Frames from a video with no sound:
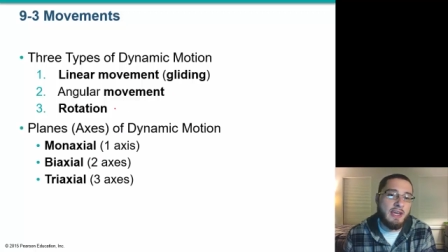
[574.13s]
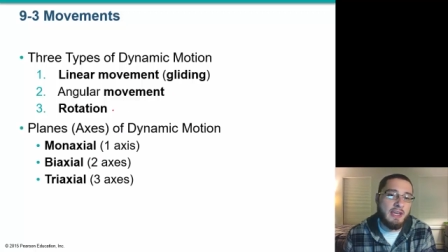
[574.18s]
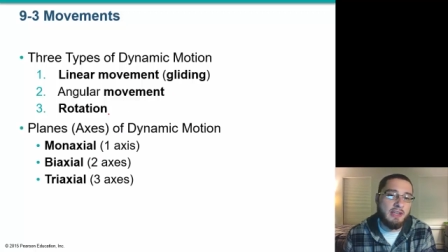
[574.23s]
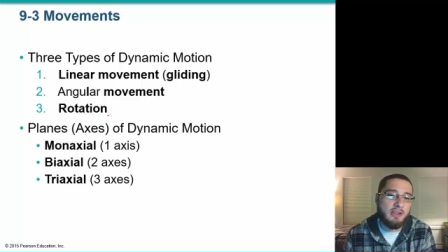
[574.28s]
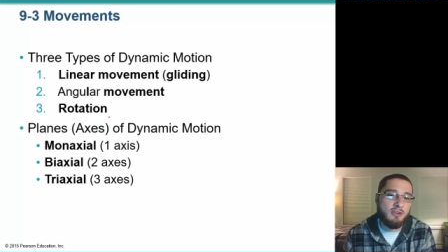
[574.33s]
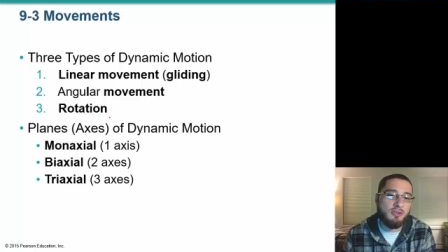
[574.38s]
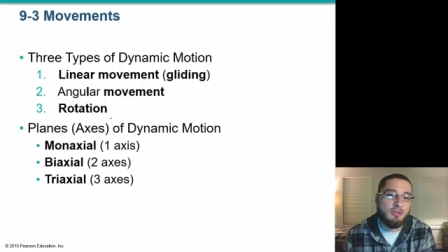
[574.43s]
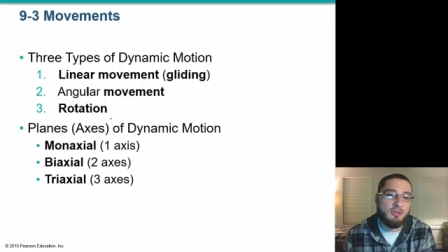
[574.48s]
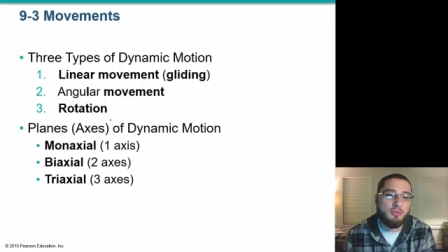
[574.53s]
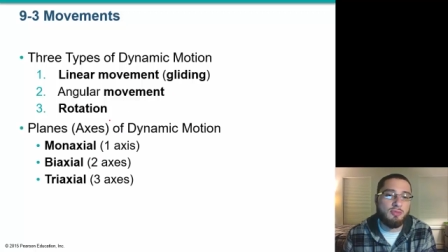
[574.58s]

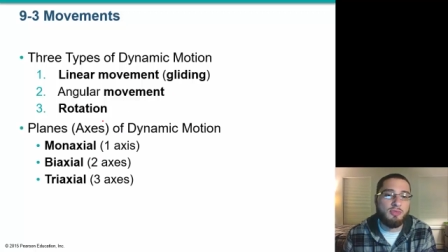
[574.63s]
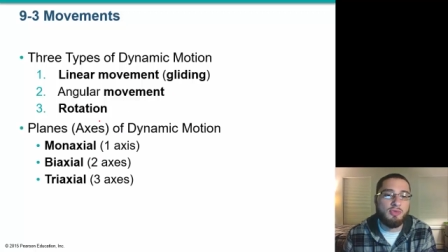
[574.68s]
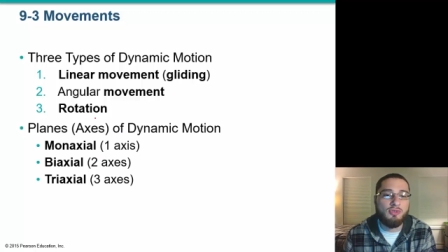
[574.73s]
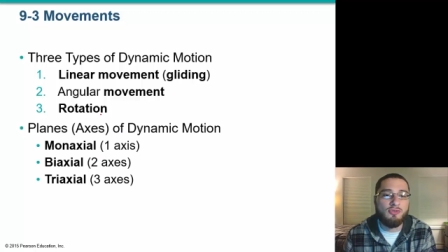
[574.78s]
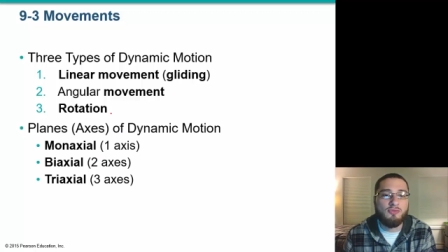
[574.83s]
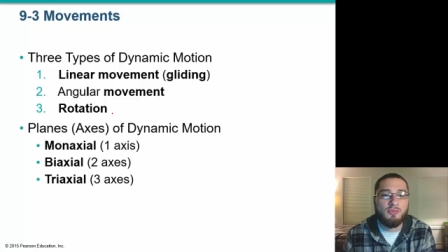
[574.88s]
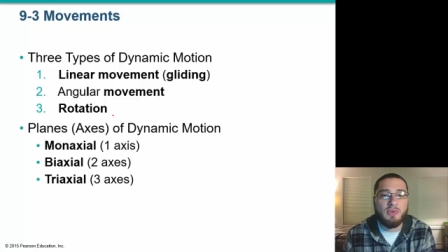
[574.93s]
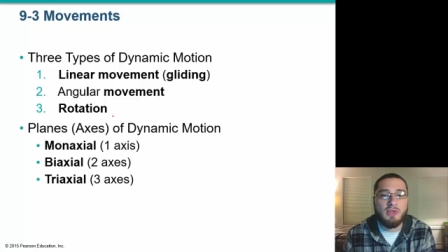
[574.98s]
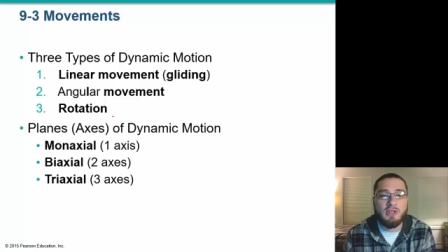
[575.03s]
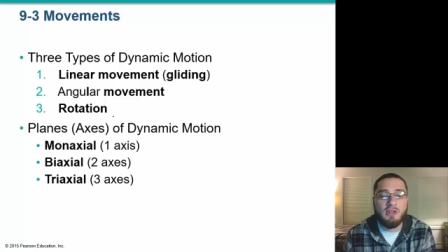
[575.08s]
angular
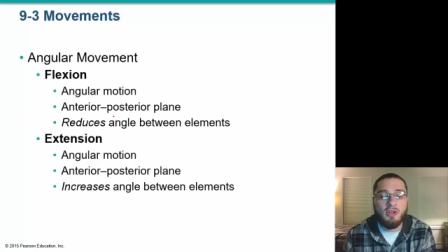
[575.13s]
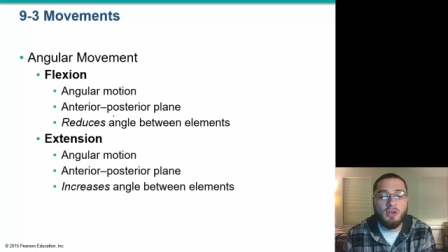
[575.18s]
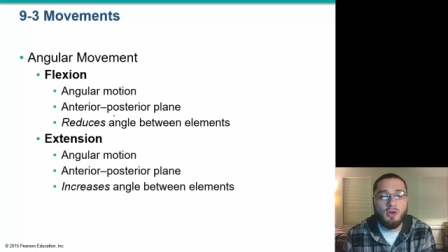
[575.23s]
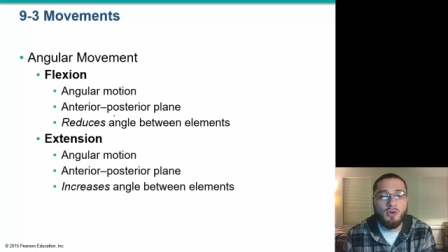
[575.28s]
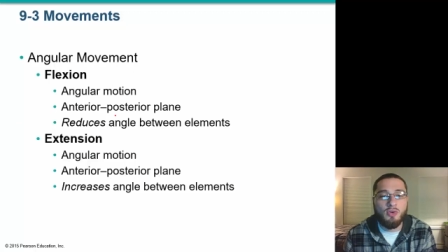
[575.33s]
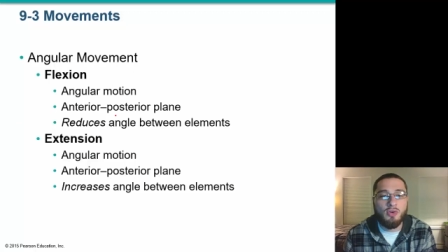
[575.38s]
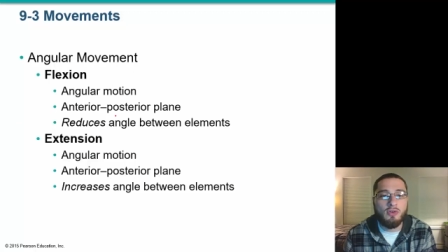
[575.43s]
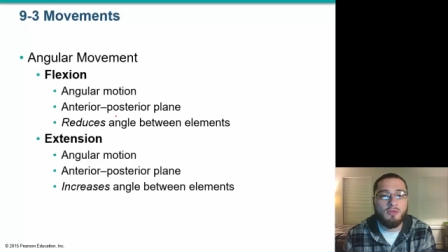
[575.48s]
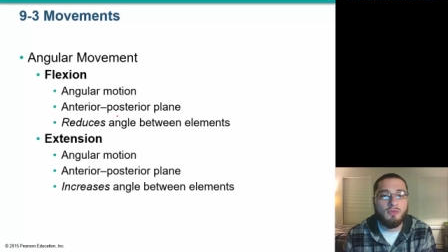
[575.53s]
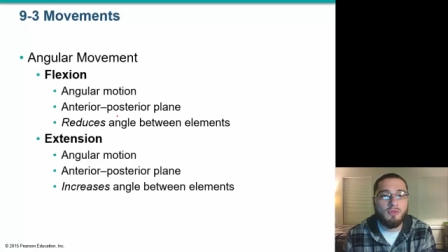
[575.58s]
movement,
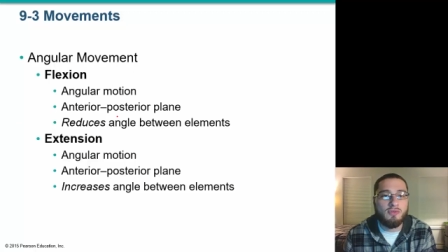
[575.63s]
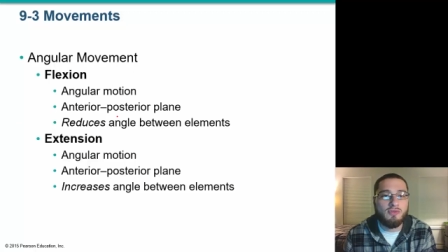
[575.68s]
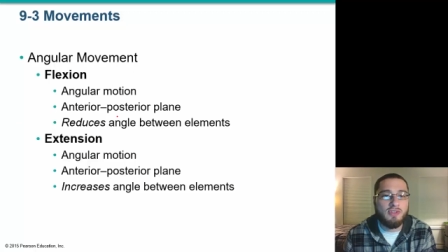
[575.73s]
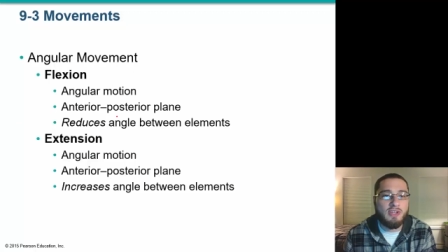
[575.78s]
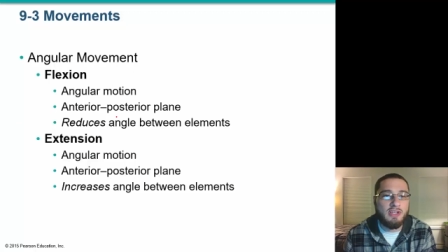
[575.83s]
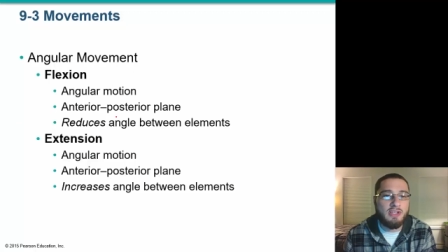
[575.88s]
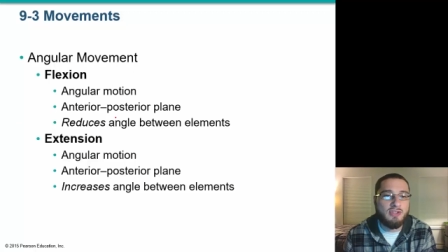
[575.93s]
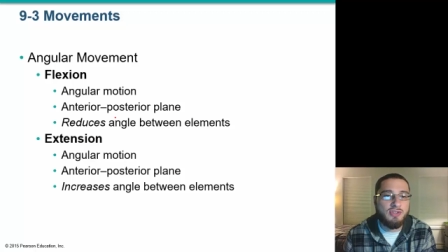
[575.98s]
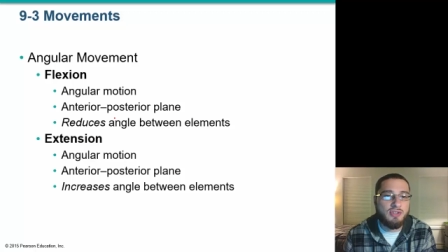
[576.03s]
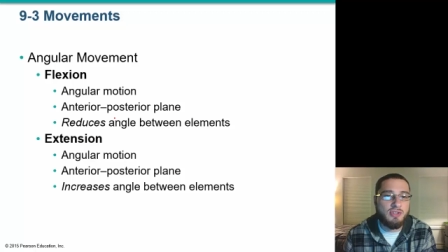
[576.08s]
or
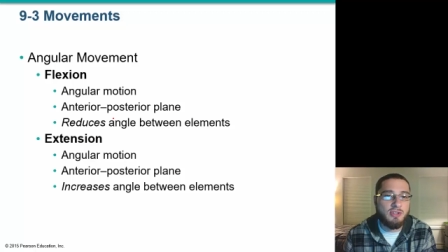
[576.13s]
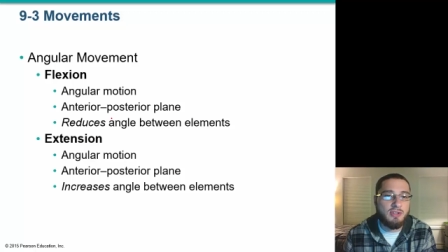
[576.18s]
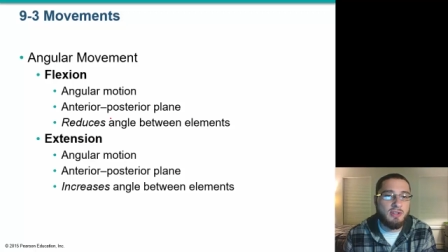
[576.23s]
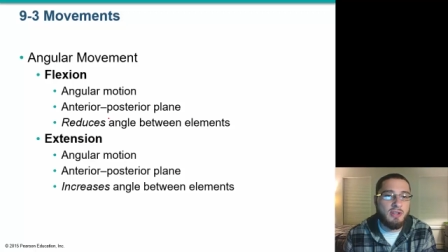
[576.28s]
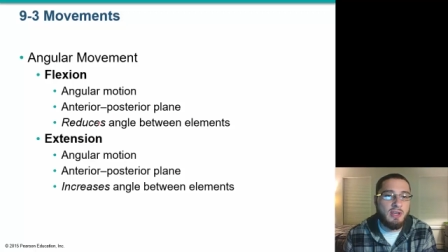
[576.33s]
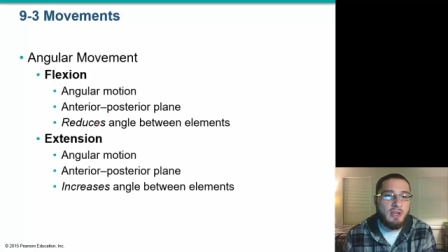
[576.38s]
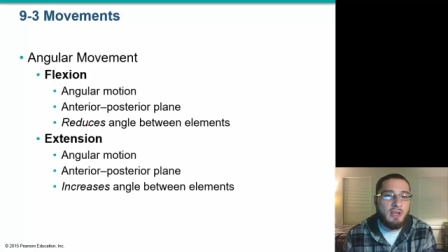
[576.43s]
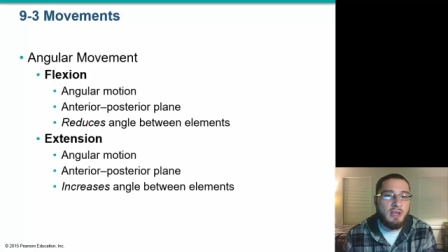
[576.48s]
rotation.